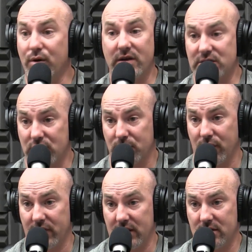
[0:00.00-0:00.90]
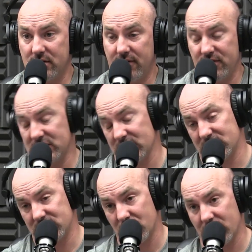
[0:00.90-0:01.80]
movie, it's a good movie. If it's a
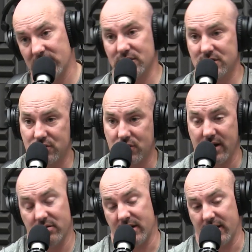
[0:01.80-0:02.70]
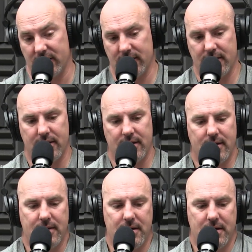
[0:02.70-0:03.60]
good story, it's a good story. I don't care.
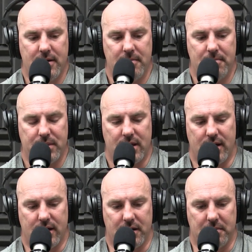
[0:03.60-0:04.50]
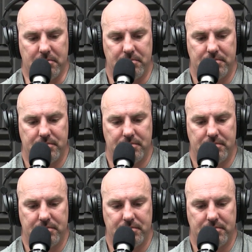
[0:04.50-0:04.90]
Right. Um.